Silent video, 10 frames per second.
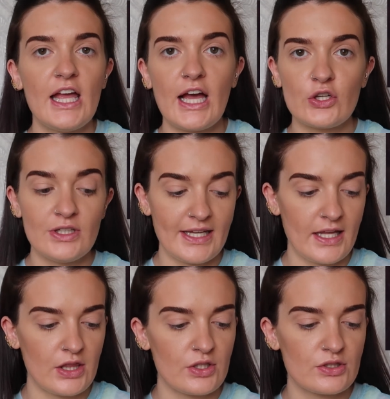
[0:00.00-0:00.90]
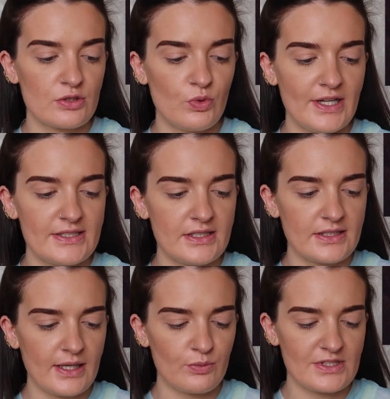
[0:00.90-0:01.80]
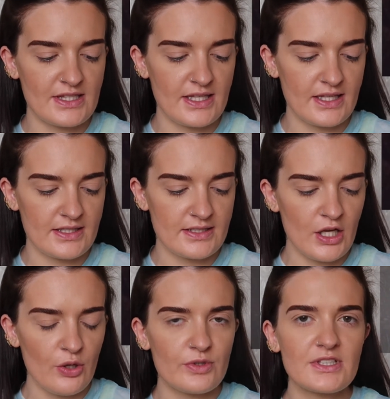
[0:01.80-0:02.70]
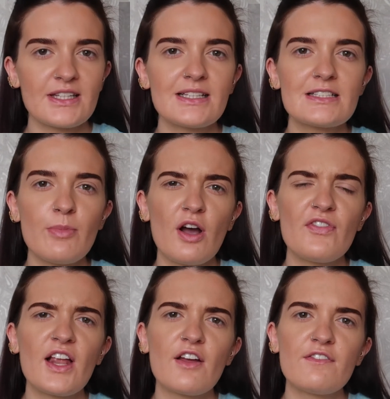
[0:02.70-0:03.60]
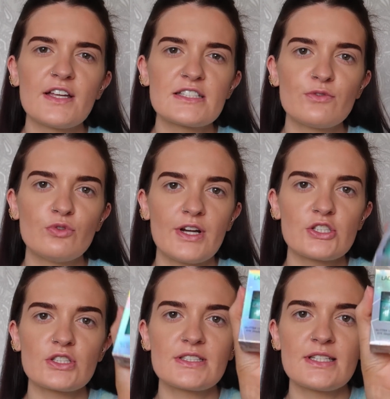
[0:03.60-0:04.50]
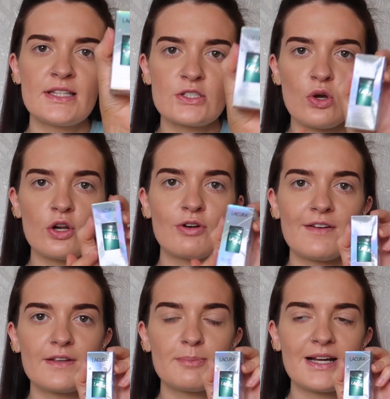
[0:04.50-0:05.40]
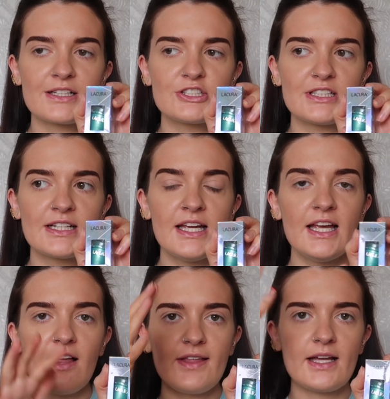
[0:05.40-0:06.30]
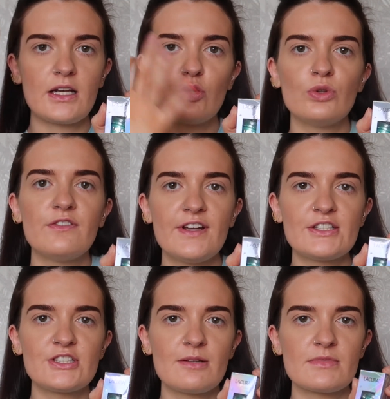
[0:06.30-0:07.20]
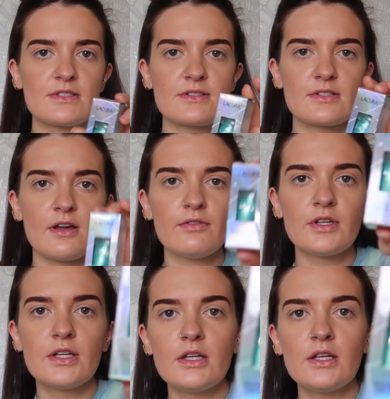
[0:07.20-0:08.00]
I couldn't get those, so what I did get was this, which I think is part of their like festival range, because it's in this holographic packaging and they had like all the face gems and stuff.